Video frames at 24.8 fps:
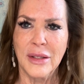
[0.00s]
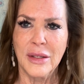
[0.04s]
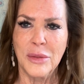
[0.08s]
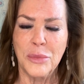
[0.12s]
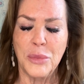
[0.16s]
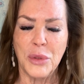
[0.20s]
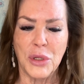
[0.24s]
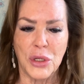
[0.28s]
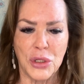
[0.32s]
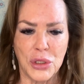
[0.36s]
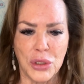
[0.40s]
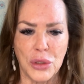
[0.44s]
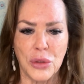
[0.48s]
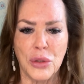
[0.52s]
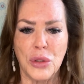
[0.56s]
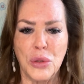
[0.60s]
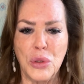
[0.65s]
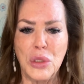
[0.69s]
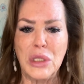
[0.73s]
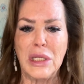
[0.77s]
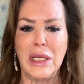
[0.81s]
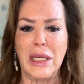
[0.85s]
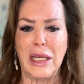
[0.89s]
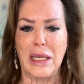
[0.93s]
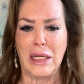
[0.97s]
because you're
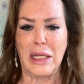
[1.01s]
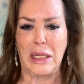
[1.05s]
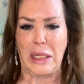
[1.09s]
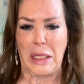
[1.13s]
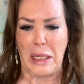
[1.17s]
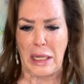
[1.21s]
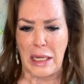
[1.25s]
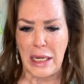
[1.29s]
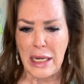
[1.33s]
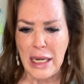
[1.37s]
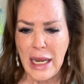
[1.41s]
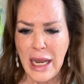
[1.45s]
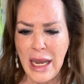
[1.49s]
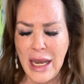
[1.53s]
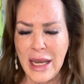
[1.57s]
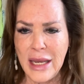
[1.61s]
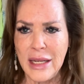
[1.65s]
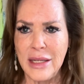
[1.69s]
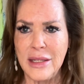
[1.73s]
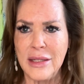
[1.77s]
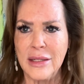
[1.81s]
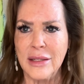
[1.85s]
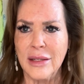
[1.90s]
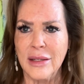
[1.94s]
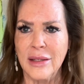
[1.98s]
using an
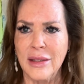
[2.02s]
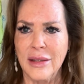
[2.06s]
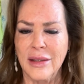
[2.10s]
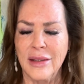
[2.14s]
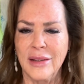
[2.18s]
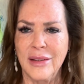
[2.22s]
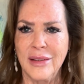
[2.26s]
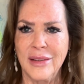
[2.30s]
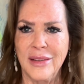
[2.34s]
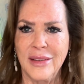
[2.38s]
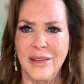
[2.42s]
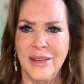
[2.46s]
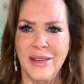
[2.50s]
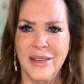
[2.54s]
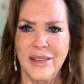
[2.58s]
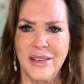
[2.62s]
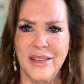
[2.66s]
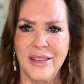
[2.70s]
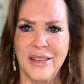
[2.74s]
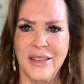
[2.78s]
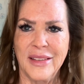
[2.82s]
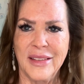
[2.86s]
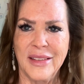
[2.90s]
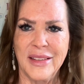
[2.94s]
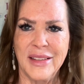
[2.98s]
innate
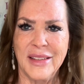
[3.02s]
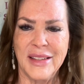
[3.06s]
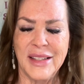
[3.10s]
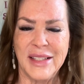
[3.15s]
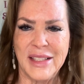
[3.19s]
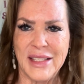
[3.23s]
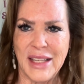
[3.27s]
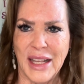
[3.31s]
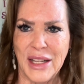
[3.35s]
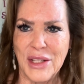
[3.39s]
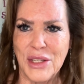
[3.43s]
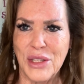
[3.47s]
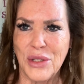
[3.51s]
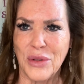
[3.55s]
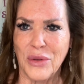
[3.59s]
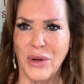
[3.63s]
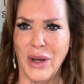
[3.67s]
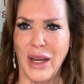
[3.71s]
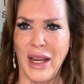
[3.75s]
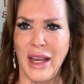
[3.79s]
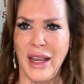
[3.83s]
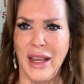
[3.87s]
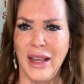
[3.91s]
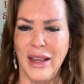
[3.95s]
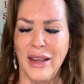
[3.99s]

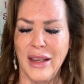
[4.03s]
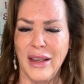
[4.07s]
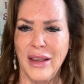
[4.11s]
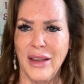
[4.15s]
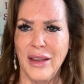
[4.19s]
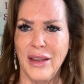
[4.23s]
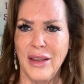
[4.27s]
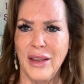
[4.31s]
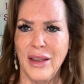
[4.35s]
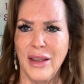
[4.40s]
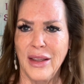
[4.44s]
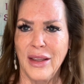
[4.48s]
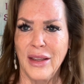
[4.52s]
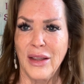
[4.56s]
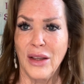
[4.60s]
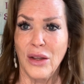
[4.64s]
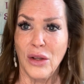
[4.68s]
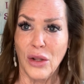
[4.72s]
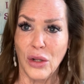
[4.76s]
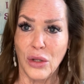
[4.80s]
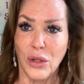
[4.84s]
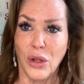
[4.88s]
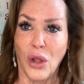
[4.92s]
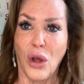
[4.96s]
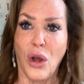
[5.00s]
sensory
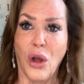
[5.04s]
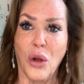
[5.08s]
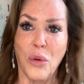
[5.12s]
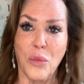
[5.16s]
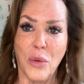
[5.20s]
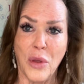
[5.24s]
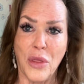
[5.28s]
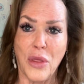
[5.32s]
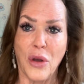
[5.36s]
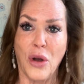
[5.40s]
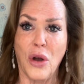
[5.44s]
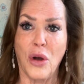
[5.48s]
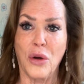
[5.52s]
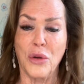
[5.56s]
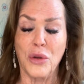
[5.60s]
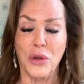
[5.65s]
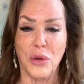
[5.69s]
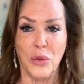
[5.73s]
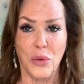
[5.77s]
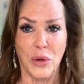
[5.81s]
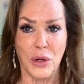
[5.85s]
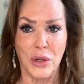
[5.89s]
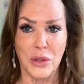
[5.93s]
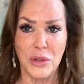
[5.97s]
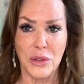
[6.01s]
along with all
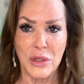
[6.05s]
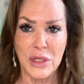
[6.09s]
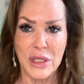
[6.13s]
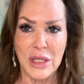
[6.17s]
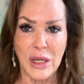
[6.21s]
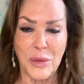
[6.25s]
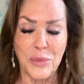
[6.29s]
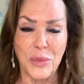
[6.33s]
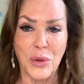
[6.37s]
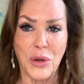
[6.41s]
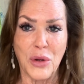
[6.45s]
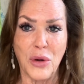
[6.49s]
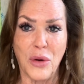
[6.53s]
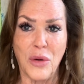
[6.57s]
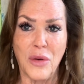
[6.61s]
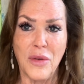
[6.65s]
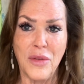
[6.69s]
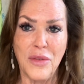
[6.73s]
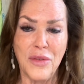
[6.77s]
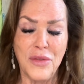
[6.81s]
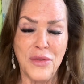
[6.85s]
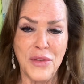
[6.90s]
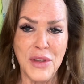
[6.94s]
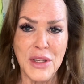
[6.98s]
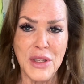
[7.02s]
your typical
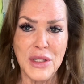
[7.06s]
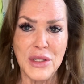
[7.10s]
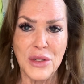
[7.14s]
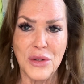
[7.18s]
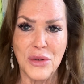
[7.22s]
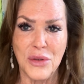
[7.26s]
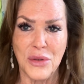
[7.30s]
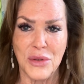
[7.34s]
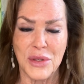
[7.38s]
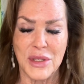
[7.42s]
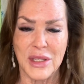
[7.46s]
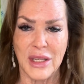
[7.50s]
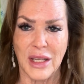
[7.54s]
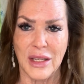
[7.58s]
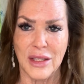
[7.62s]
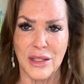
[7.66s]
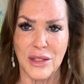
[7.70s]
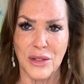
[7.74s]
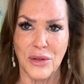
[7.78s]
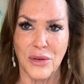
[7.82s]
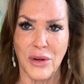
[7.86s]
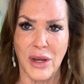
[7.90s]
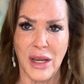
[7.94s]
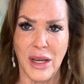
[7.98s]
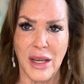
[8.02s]
physical
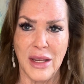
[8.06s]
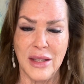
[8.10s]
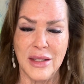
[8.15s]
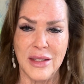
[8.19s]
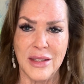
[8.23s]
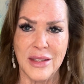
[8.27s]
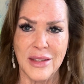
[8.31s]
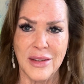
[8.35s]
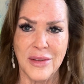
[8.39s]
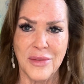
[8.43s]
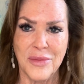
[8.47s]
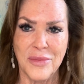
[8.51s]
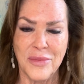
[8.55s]
sensories,